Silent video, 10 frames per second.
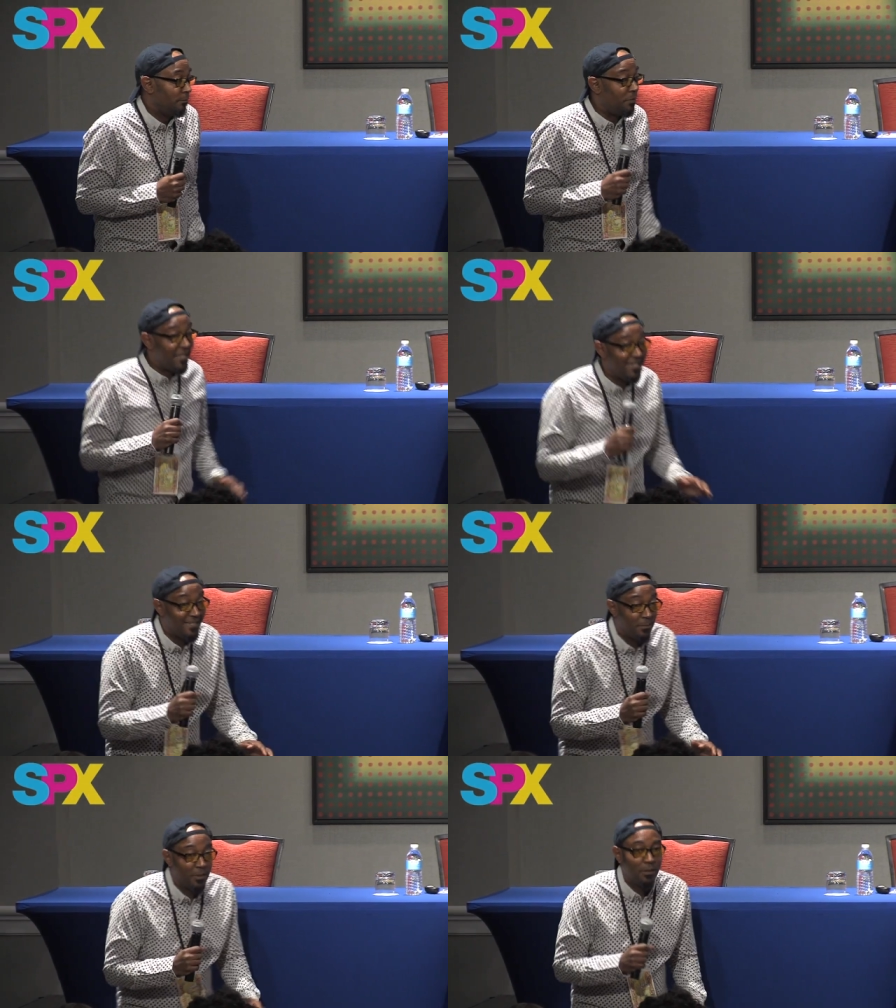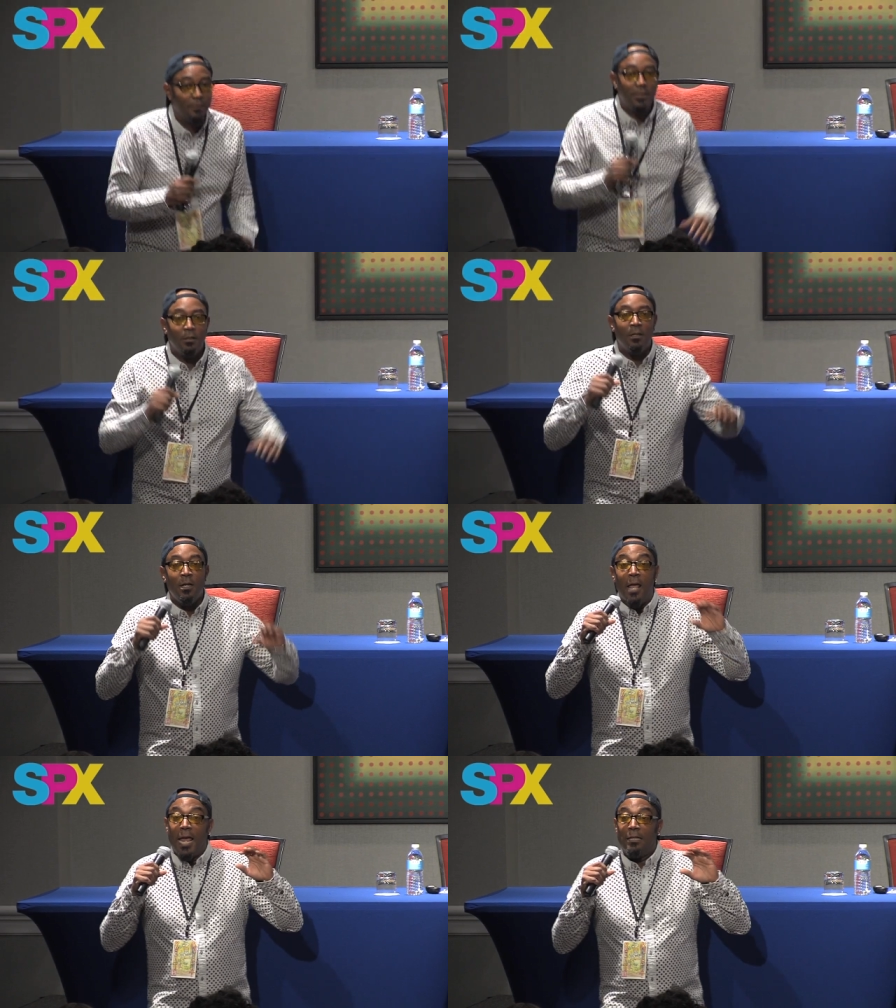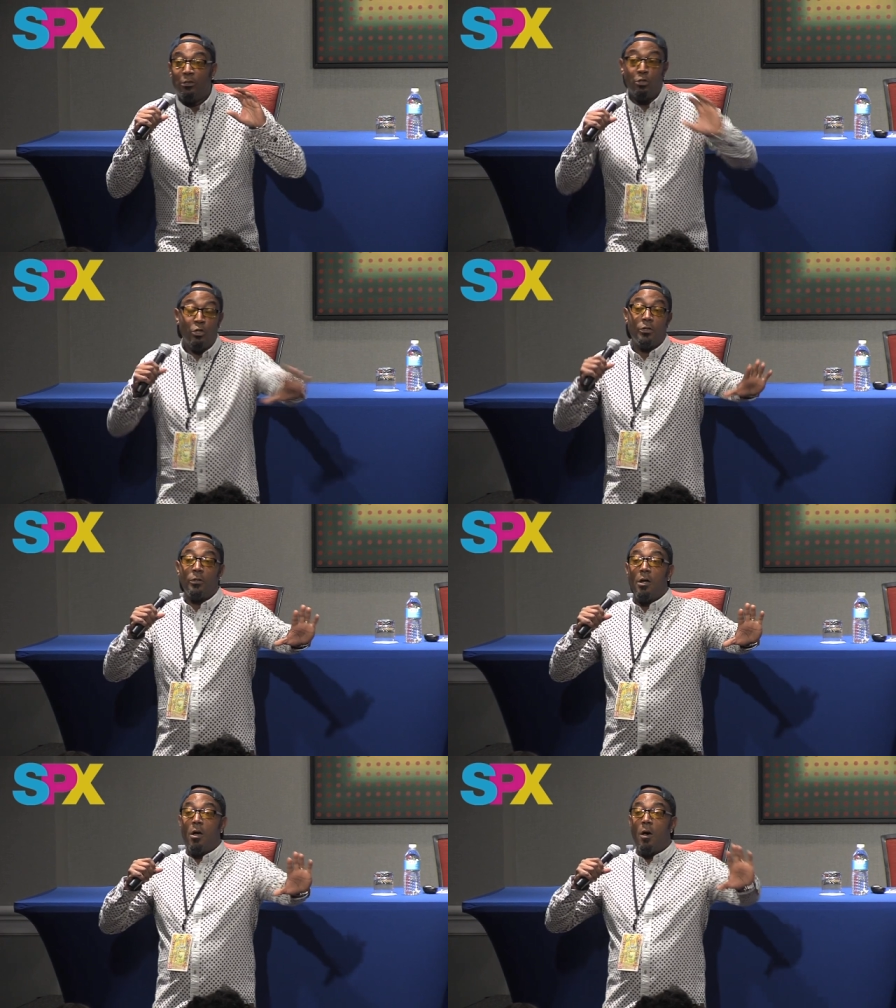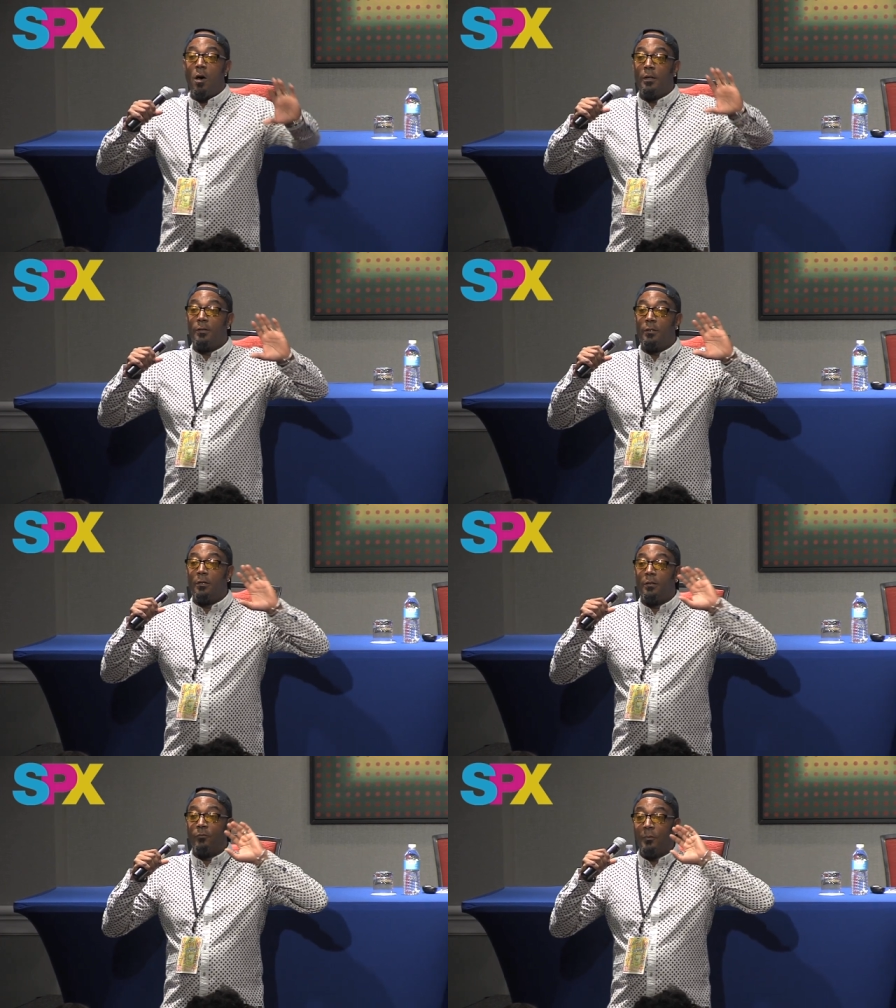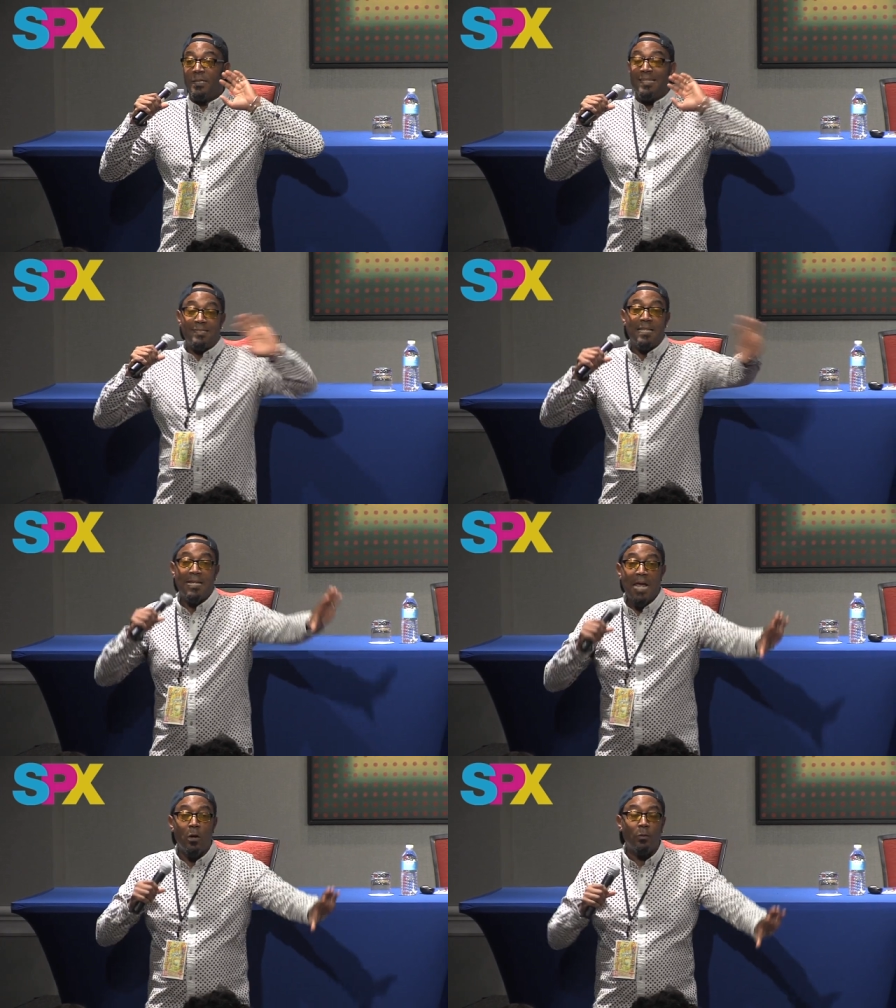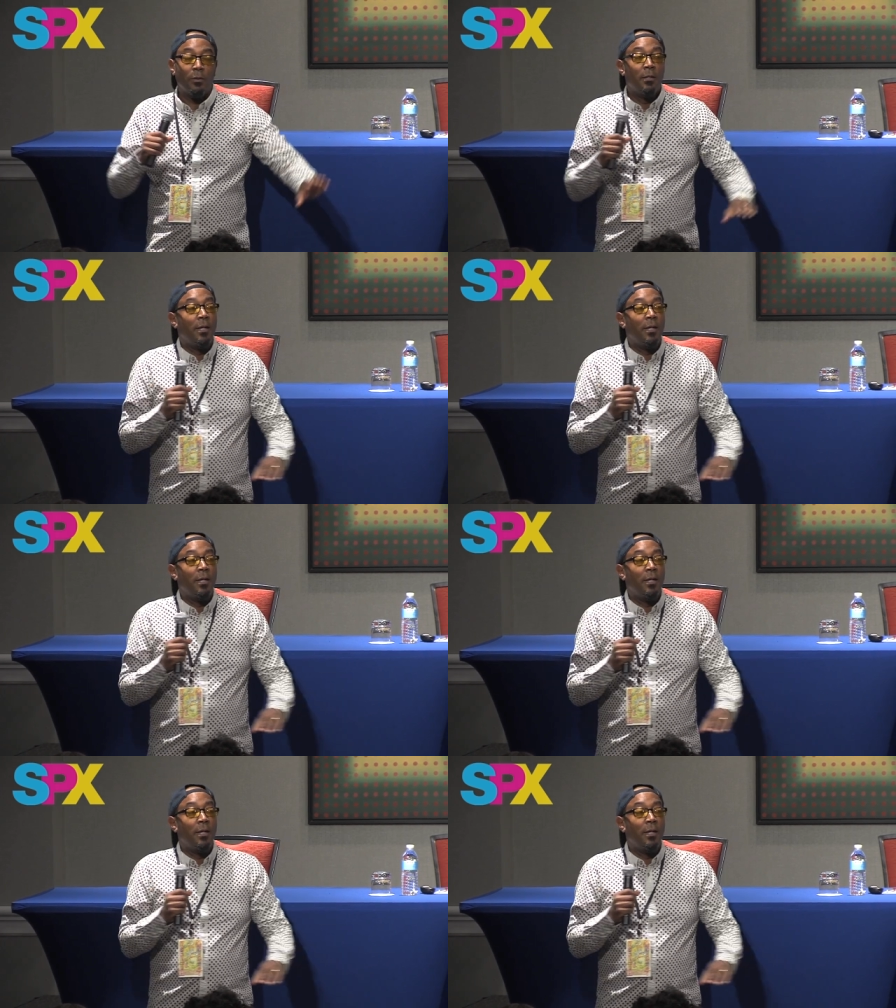be in the middle of it and look on from the inside out.